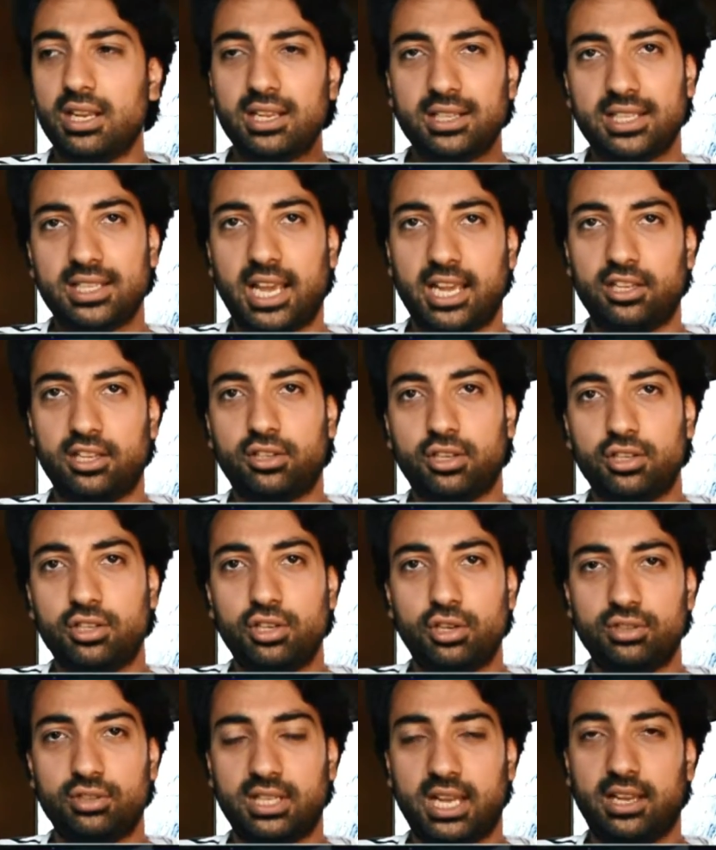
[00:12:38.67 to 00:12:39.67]
Yeah, you can
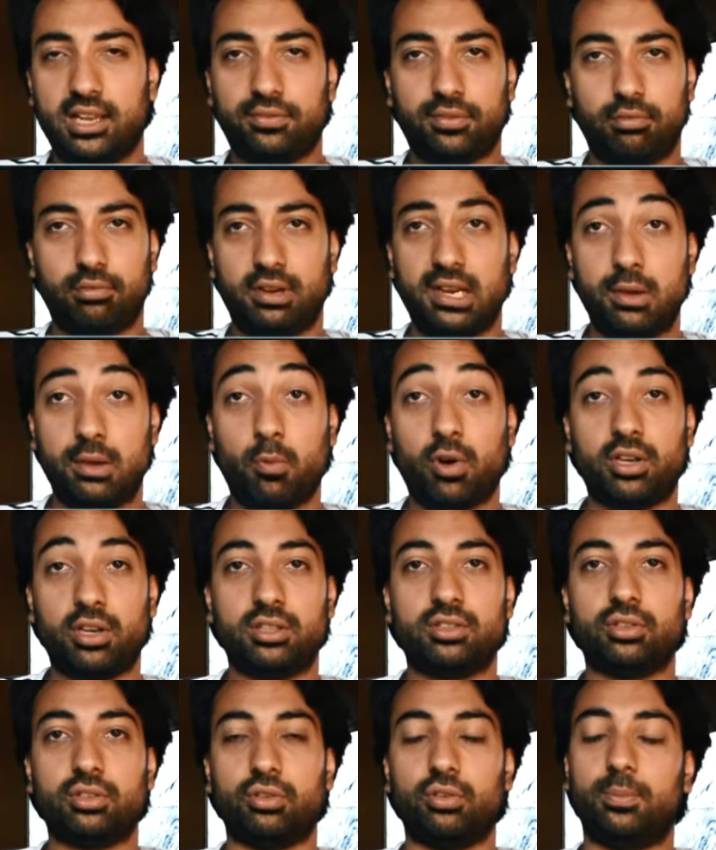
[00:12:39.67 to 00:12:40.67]
use that if you really
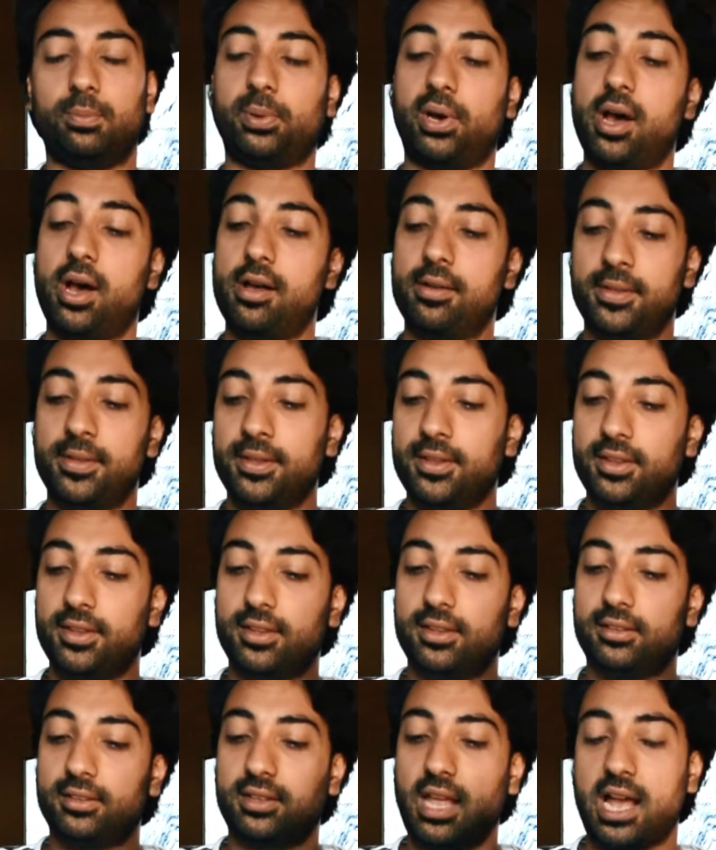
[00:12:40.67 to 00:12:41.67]
wanted to, but
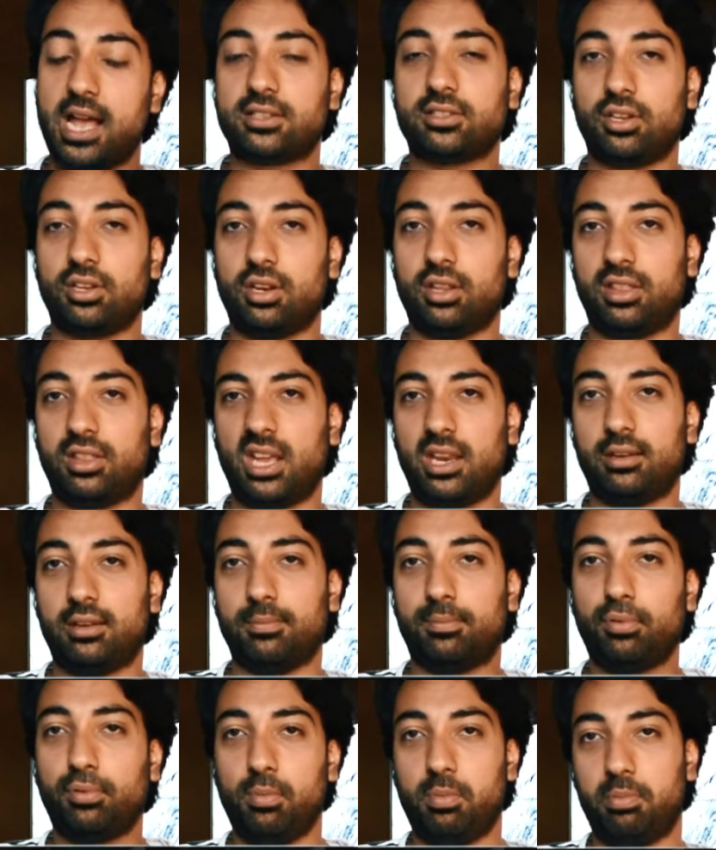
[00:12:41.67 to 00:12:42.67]
that's gonna then
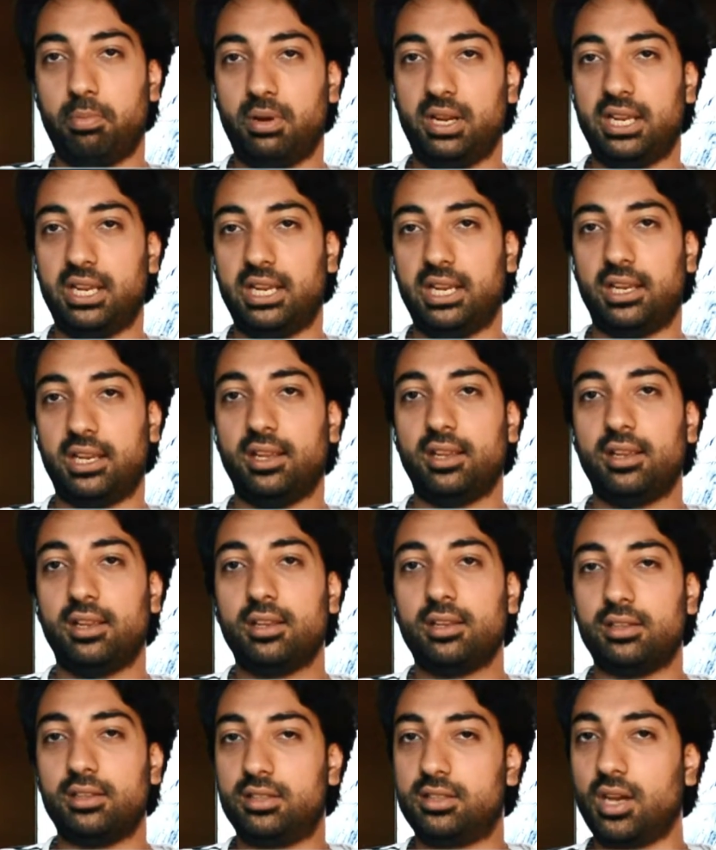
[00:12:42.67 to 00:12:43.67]
probably
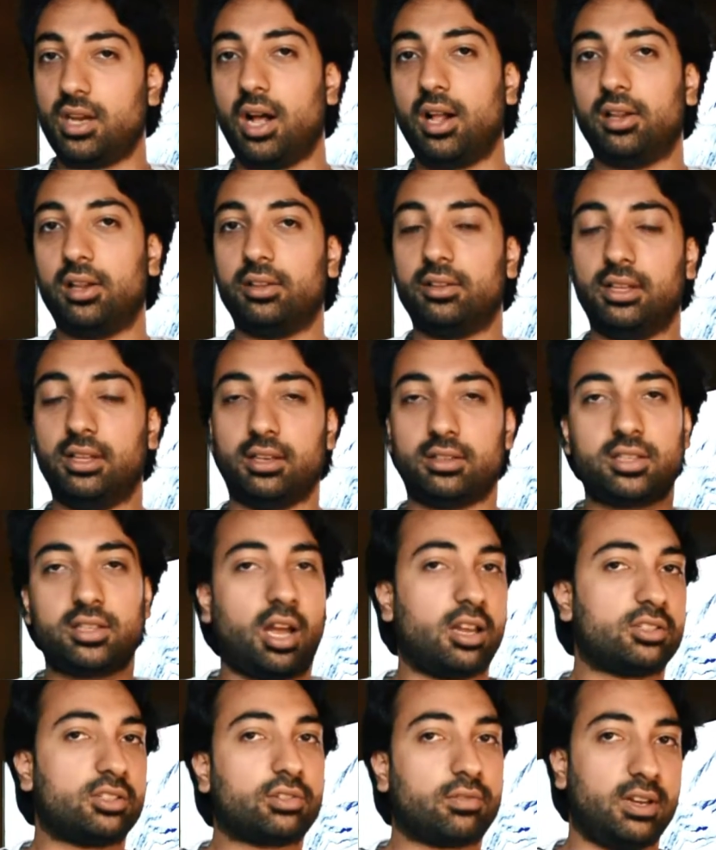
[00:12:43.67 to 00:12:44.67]
dull the
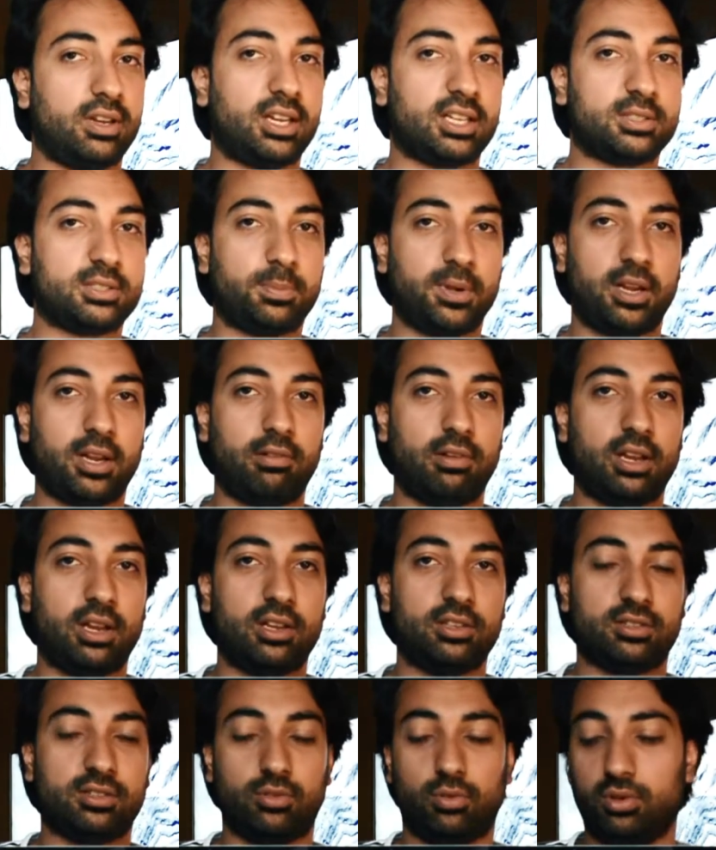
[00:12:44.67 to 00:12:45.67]
touchscreen
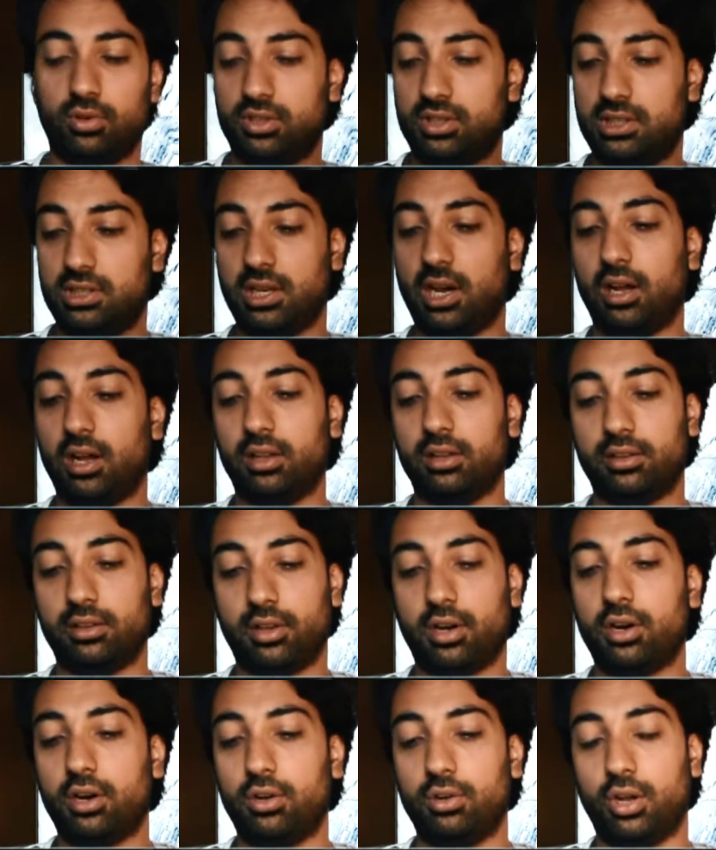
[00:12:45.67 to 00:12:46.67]
experience or dull
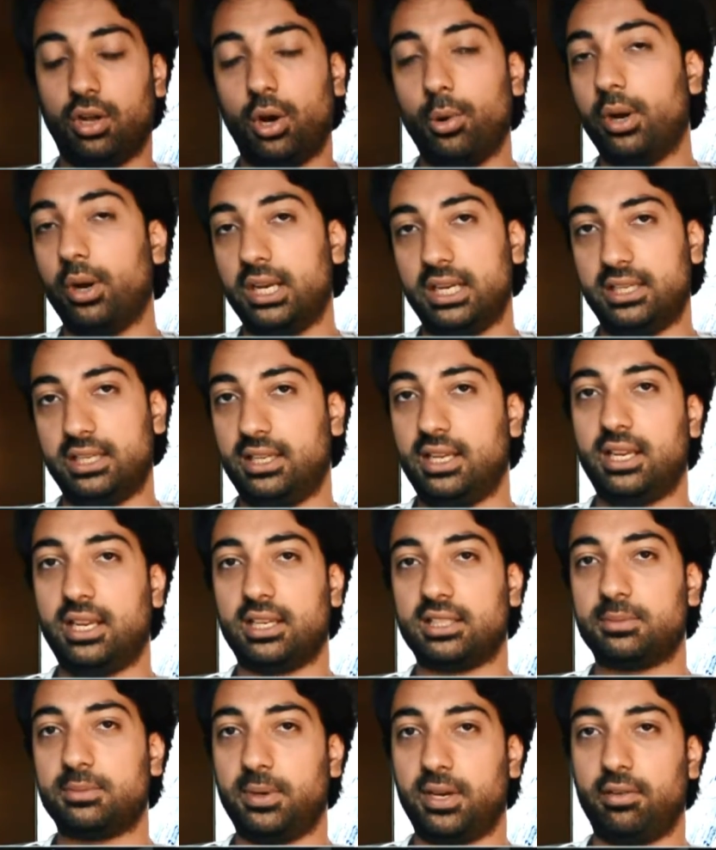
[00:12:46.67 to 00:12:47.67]
the whole OLED
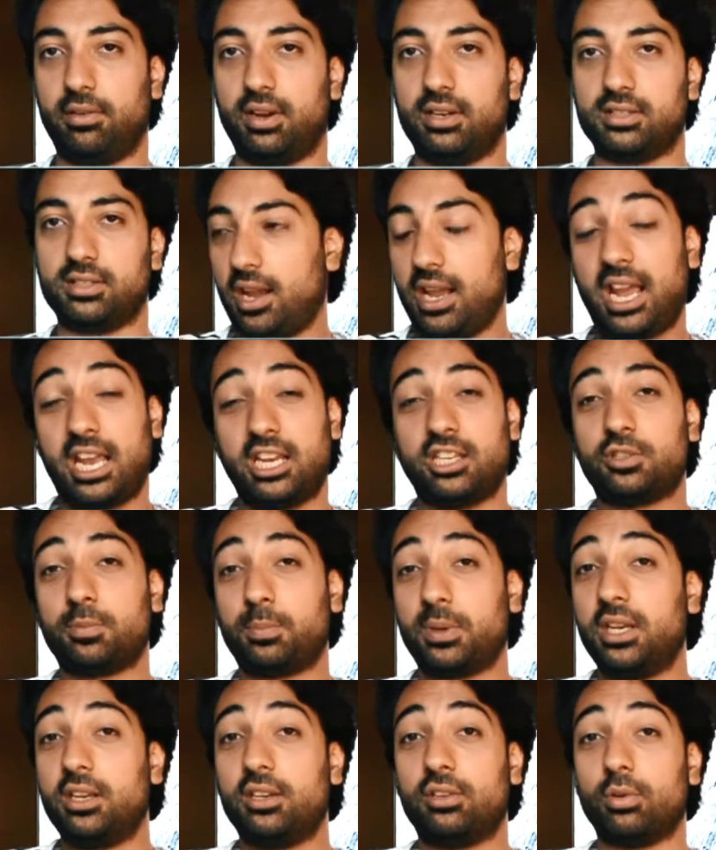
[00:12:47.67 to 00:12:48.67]
experience.
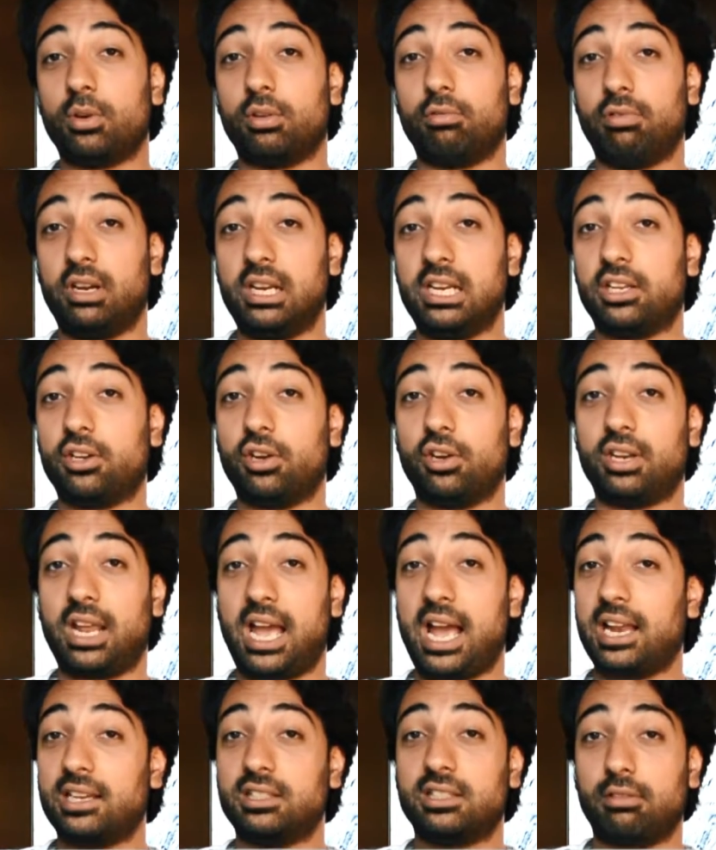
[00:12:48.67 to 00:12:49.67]
HP do a really good
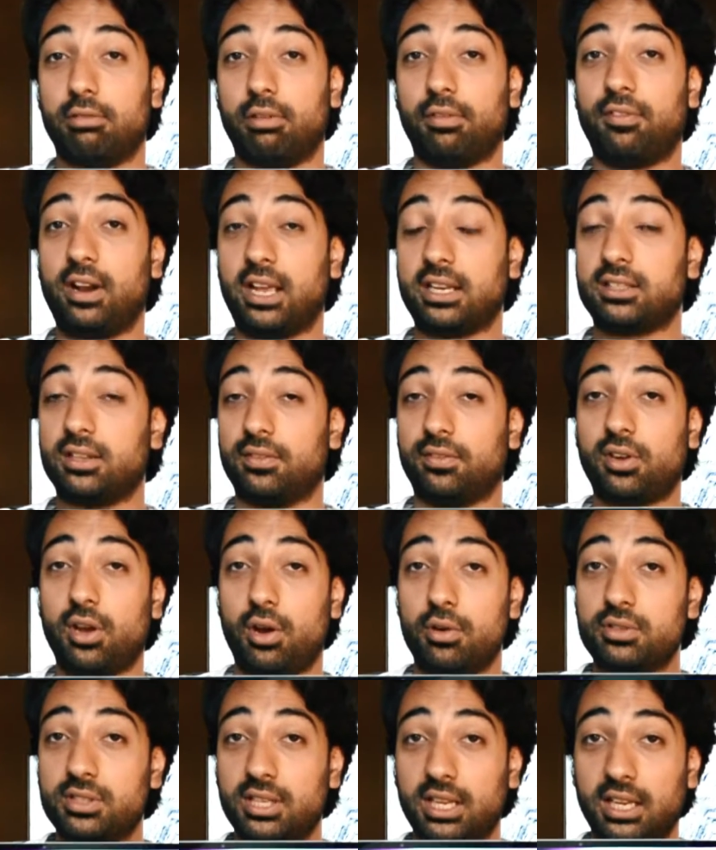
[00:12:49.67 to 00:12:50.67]
anti-reflective
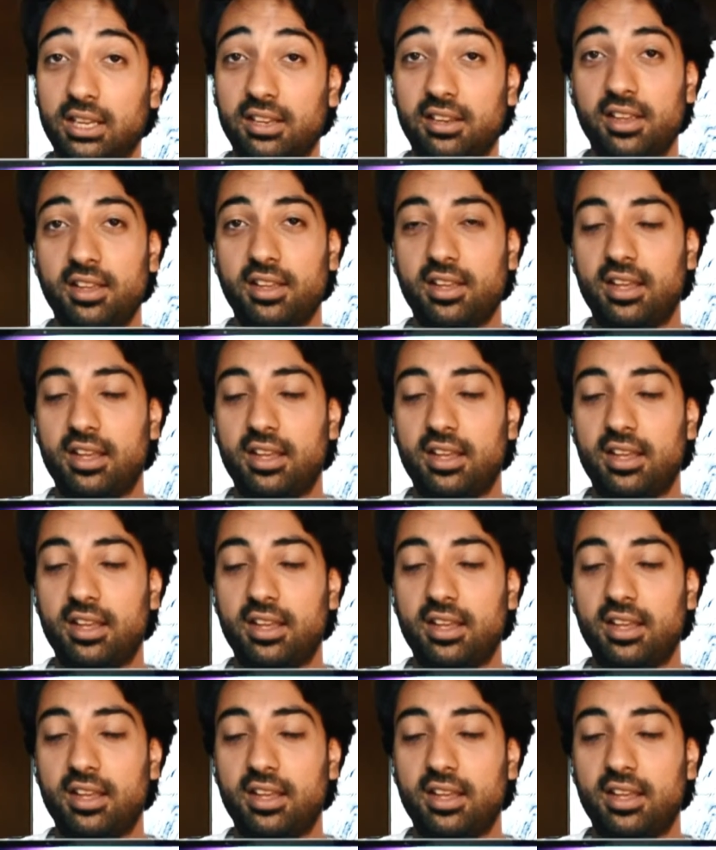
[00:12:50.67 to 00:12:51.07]
coating.